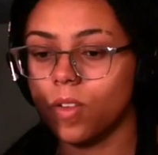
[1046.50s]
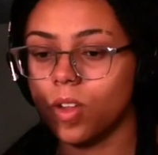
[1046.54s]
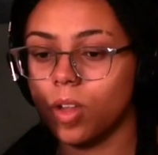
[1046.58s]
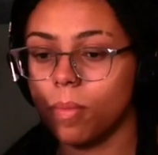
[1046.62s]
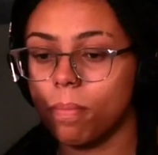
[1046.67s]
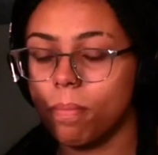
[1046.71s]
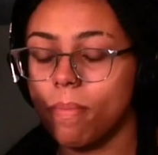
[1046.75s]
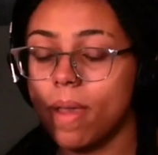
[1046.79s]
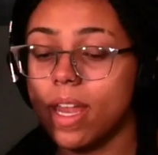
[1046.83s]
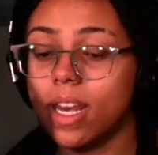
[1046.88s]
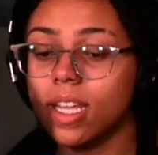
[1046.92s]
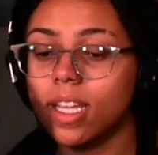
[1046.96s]

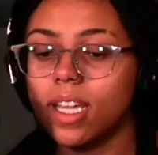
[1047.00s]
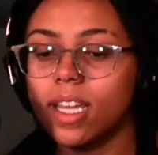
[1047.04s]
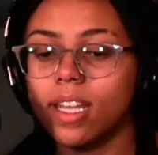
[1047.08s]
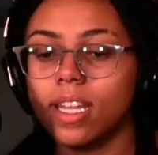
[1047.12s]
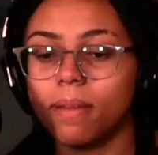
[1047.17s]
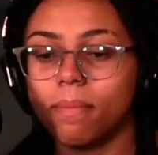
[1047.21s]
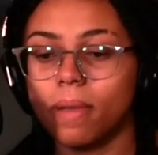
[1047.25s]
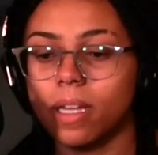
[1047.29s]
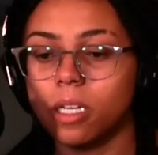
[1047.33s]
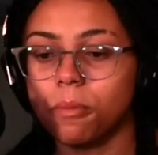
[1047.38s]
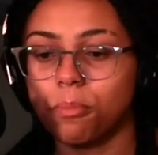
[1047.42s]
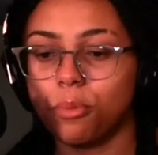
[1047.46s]

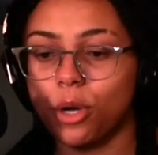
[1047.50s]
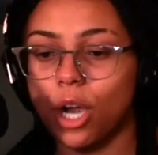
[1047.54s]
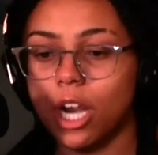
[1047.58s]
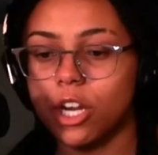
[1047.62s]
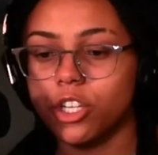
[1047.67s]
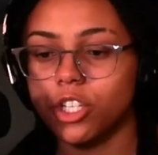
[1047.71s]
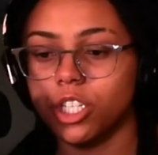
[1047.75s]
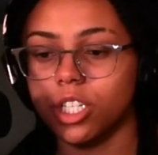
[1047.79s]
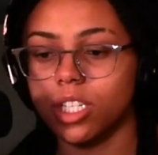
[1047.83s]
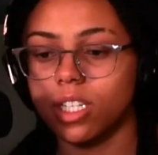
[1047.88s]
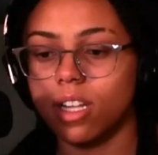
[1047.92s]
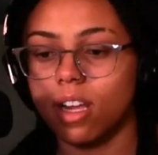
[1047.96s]
medicating my
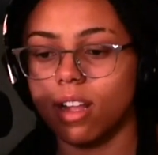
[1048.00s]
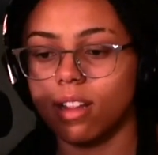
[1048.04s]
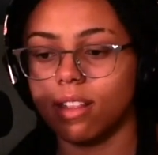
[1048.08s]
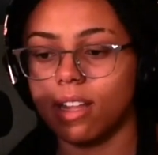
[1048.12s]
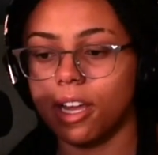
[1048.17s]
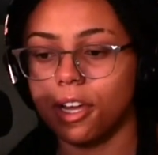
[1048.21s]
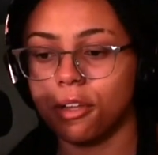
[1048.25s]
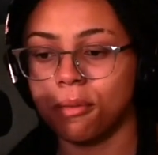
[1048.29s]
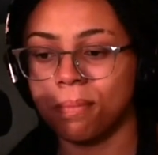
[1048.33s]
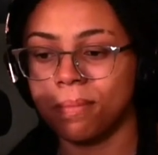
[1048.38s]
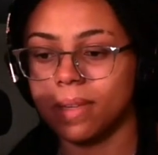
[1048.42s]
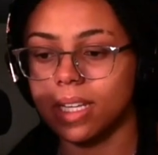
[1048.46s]
depression
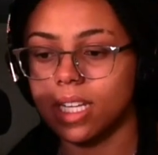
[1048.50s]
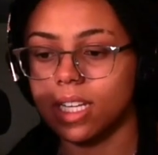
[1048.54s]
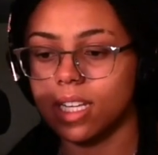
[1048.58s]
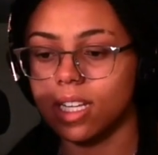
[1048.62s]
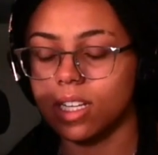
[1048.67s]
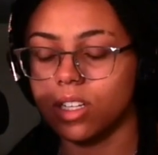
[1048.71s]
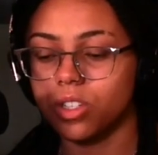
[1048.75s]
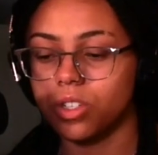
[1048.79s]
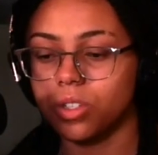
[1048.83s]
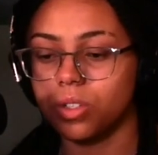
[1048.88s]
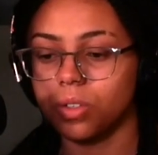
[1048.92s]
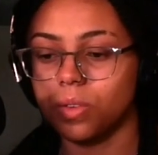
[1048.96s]
allowed
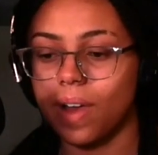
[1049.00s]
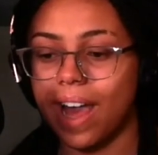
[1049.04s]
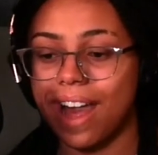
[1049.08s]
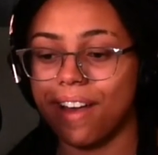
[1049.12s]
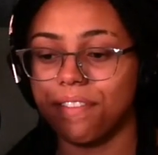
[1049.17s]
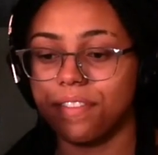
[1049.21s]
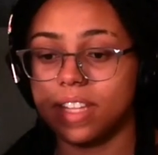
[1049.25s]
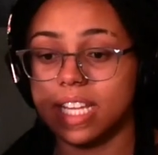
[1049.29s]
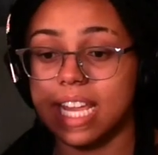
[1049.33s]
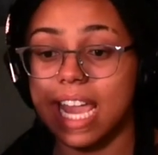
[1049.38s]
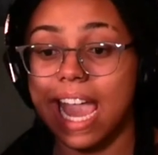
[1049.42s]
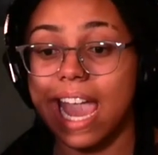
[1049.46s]
me to
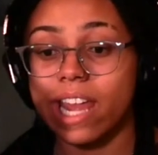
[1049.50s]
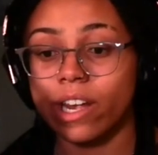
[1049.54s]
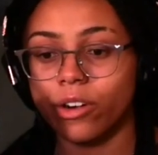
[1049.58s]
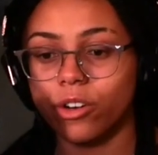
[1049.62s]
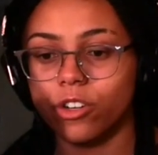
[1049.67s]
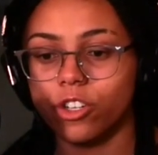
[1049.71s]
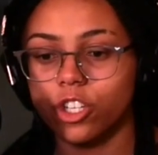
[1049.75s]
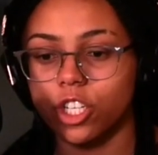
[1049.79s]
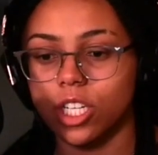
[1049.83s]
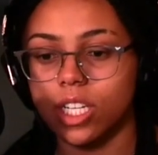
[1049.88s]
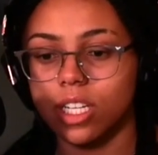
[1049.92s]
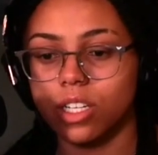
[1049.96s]
have the
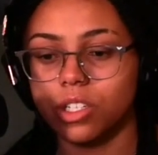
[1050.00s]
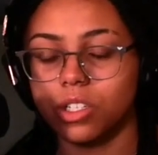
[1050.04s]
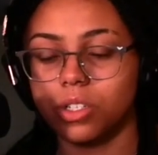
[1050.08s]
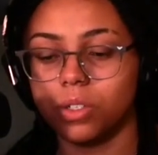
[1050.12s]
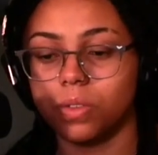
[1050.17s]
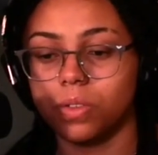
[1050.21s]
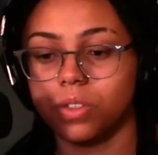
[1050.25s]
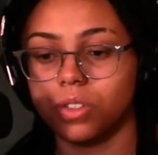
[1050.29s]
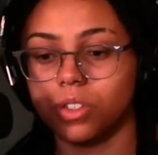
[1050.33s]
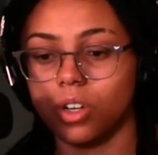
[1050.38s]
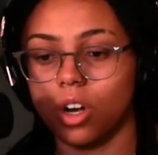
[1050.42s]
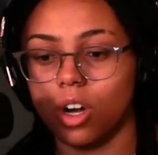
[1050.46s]
energy
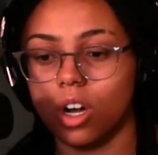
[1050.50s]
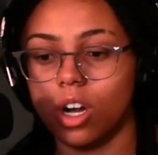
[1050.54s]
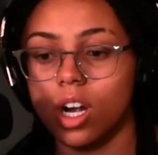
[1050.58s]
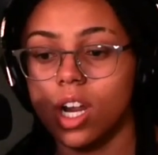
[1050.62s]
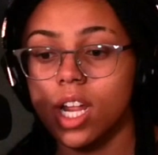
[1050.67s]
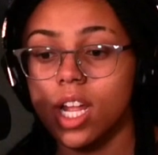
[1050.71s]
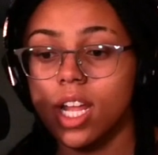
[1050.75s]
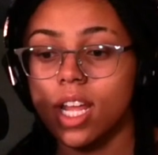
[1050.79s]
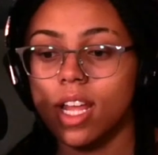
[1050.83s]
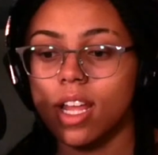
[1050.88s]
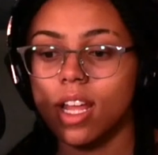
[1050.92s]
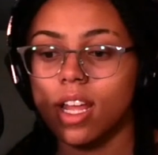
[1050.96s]
to start
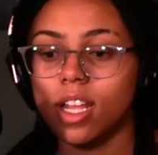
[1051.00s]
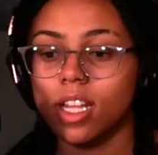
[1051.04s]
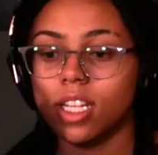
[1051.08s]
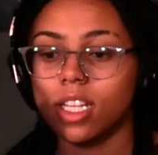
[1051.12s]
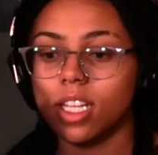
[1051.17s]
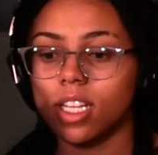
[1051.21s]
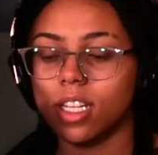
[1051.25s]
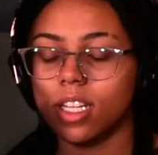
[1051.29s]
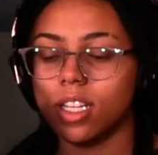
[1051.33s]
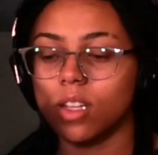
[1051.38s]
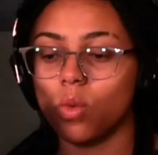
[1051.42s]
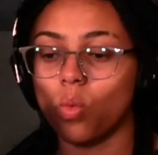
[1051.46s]

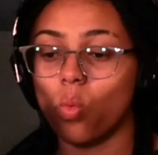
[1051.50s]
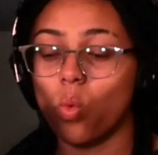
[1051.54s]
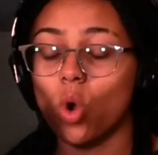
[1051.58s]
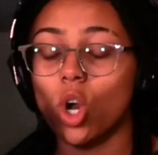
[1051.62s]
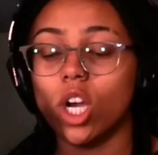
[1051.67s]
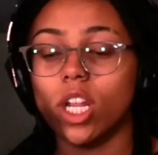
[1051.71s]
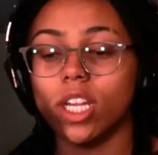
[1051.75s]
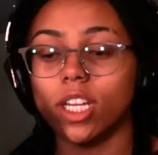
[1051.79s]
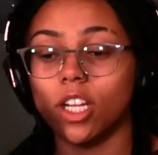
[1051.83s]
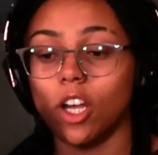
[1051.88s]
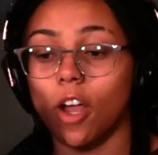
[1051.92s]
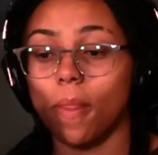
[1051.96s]

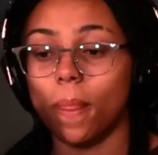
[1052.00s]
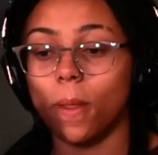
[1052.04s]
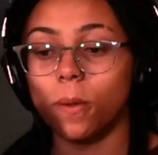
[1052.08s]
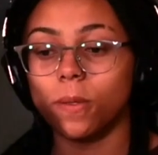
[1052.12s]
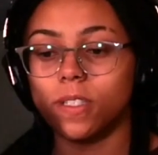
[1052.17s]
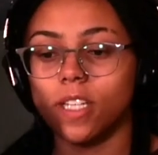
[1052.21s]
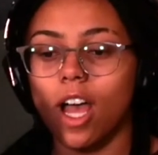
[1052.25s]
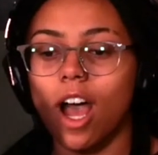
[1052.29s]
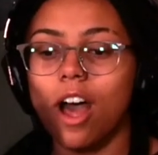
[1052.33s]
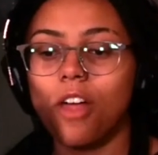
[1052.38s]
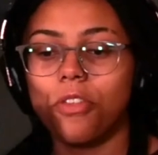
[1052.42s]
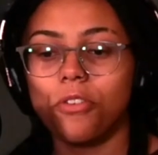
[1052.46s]
working on
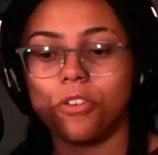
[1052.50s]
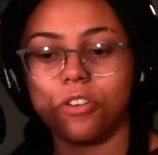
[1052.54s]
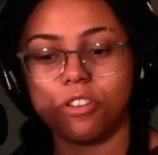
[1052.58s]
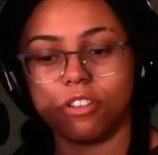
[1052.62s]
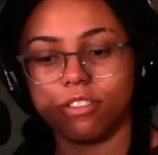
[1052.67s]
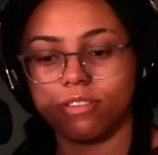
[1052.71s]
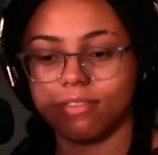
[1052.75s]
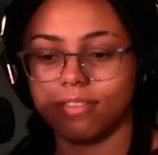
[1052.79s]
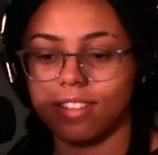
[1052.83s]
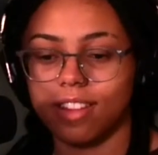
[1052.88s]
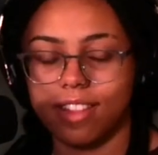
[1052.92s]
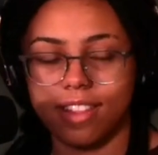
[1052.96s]
those
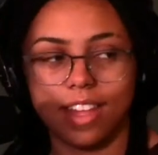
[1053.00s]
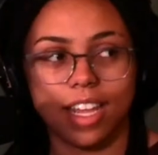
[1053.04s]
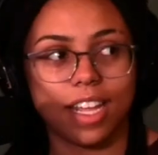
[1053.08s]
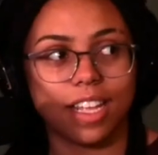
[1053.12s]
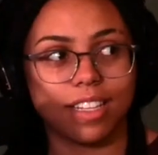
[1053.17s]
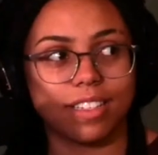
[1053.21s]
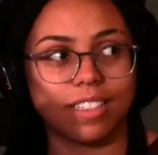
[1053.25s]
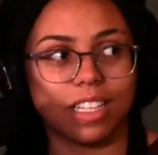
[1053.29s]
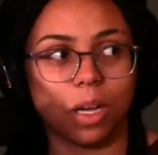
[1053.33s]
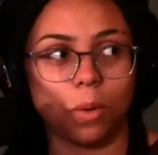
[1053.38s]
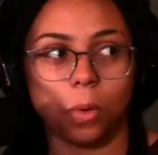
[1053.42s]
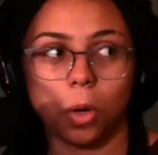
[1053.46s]
other
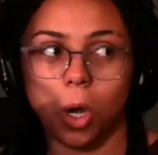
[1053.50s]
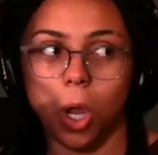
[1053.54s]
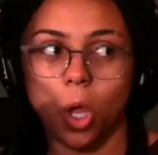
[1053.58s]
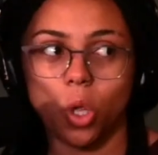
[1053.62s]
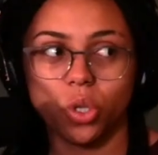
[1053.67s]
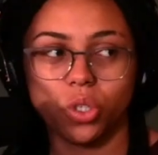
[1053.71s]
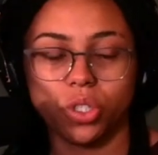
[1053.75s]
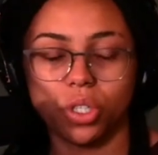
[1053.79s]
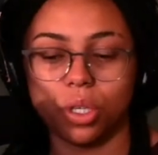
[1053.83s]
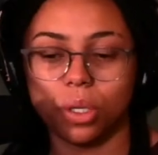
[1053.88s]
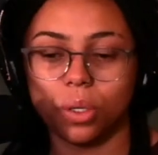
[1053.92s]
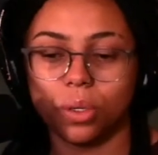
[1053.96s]
things that were
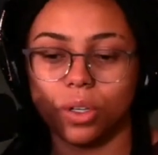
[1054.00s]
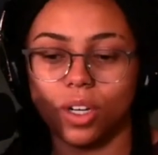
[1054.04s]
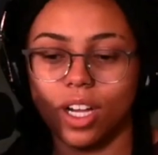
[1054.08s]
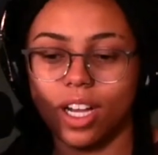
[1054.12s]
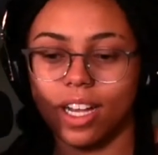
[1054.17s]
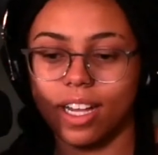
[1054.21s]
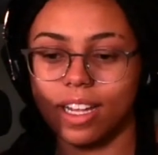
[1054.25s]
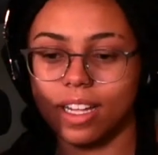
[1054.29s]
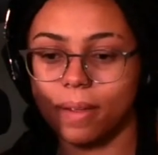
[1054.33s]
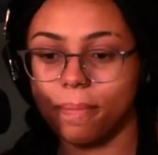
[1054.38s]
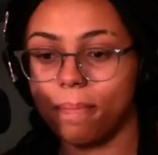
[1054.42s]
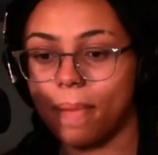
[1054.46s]
also
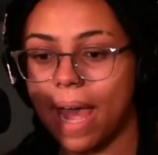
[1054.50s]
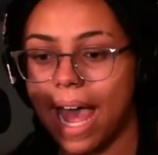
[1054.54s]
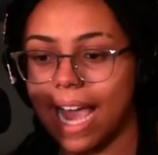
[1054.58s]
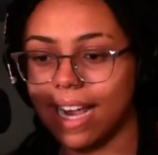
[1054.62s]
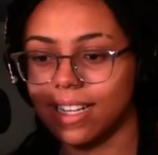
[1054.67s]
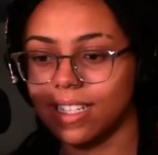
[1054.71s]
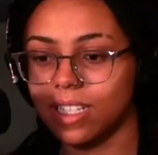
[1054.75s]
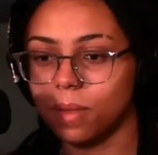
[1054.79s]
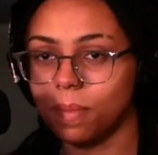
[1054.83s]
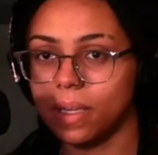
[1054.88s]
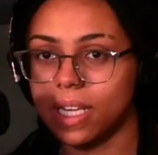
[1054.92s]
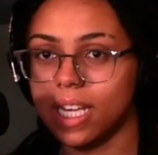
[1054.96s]

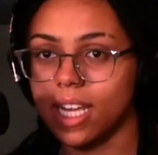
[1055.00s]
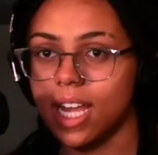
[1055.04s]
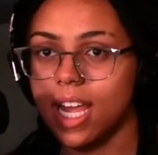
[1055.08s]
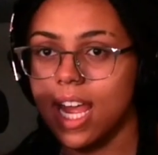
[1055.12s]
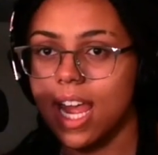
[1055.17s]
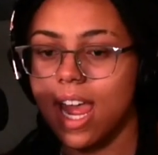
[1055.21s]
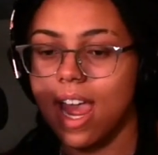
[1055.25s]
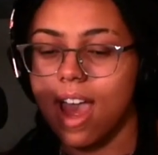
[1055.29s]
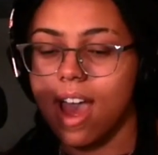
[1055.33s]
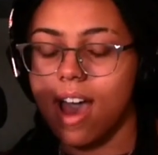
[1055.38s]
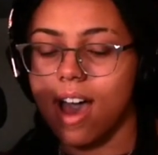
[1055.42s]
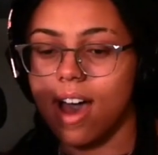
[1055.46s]
impacting me.
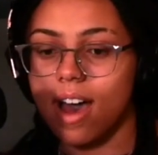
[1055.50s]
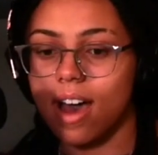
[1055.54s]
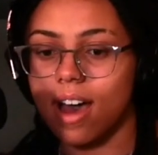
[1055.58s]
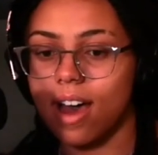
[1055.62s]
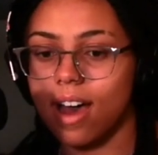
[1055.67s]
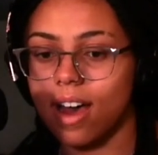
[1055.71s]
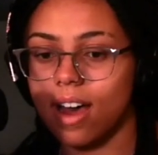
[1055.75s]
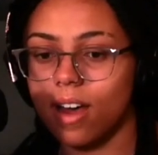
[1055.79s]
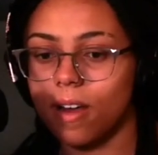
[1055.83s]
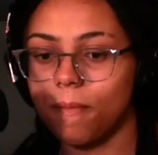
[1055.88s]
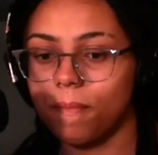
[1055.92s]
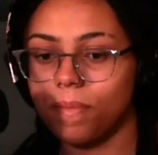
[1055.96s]

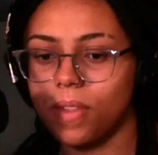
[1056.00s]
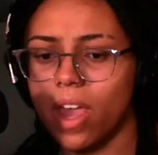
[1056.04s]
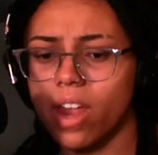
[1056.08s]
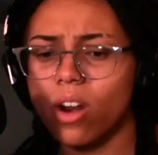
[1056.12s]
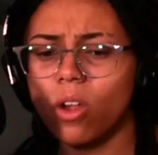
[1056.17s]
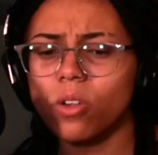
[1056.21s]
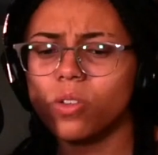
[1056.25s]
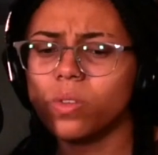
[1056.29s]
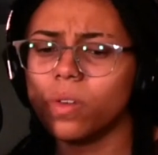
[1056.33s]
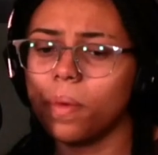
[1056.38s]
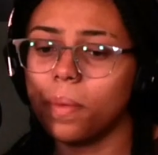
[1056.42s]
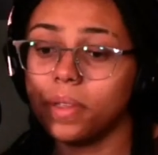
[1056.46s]
And
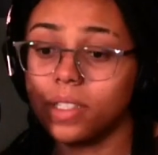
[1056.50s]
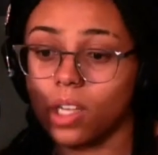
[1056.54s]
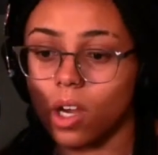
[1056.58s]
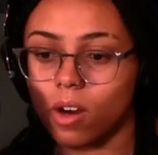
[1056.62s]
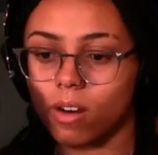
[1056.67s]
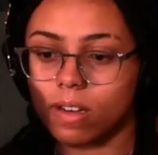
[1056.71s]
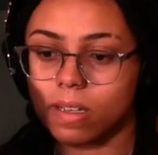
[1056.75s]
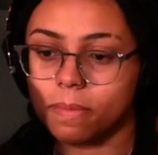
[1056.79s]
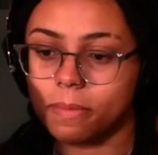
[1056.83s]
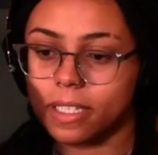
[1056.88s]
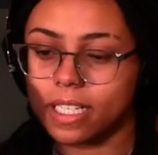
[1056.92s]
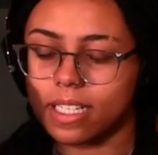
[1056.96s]
also, it was
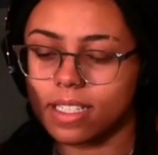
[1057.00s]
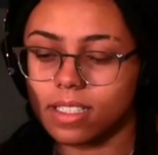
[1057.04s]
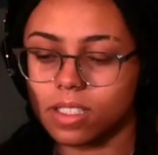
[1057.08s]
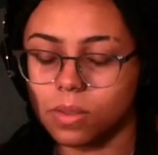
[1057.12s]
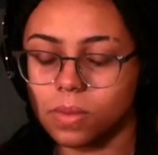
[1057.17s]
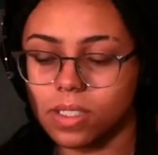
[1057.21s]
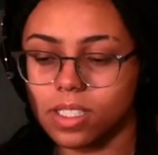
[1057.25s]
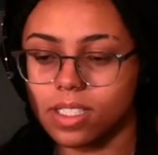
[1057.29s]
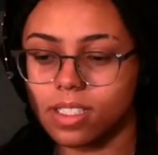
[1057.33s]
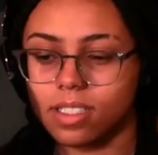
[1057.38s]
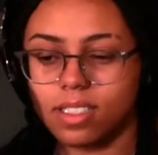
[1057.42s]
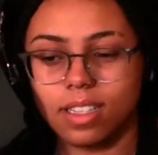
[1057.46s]
hard because it
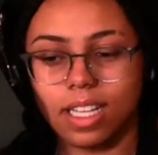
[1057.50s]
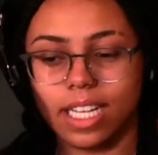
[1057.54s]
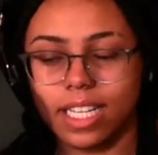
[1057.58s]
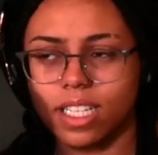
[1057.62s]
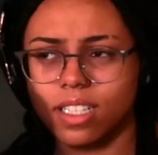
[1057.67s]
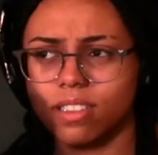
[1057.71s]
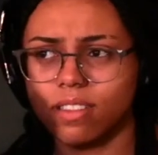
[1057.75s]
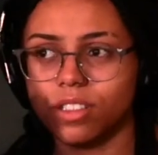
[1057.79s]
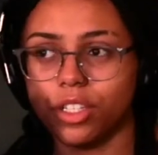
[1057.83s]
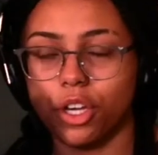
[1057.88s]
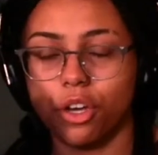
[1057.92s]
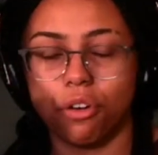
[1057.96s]
was
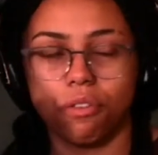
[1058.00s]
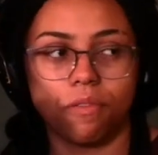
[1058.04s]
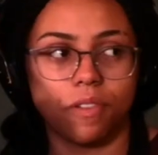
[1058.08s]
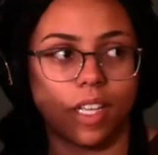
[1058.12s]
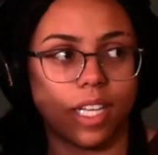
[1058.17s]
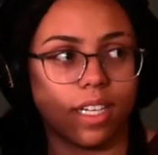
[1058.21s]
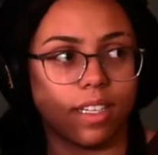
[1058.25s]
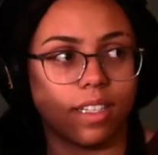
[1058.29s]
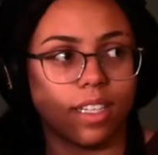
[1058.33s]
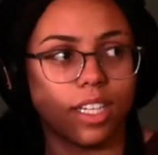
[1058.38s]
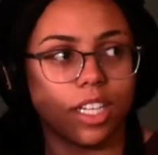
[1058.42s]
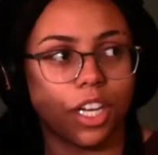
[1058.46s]
like COVID,